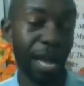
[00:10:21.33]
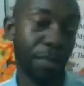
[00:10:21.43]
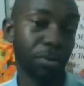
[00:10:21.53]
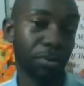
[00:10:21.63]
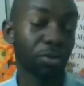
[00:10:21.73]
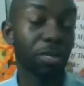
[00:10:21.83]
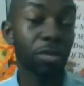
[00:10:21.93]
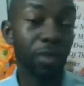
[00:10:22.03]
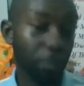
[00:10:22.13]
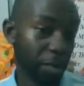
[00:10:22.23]
abuse. You need
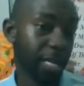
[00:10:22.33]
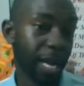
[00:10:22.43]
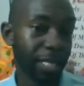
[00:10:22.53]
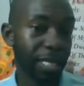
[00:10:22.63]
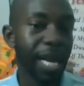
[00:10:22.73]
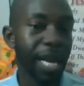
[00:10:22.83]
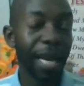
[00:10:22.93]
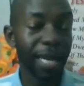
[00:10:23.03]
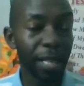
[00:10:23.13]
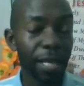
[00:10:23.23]
to avoid that.
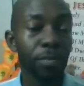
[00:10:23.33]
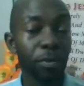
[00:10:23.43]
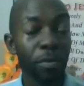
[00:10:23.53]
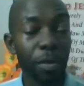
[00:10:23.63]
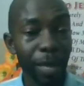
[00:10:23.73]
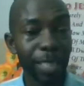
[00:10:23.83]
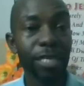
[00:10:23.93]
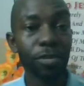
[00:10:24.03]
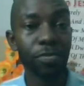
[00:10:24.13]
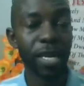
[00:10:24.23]
Another
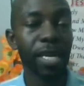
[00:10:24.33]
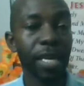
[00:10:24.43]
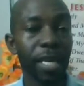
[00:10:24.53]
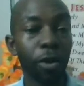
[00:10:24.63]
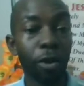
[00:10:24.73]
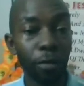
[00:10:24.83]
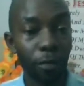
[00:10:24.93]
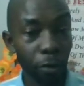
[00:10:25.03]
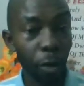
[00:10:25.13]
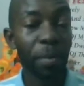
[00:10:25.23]
problematic way of
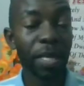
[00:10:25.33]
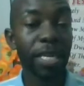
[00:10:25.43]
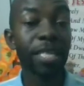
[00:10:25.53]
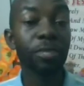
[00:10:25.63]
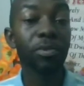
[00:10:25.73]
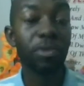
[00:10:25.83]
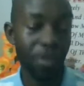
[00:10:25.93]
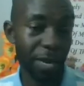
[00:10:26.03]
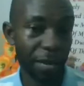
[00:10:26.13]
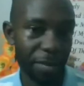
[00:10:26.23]
coping is
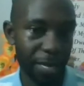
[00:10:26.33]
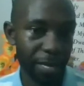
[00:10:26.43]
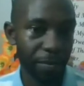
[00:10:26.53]
pornography.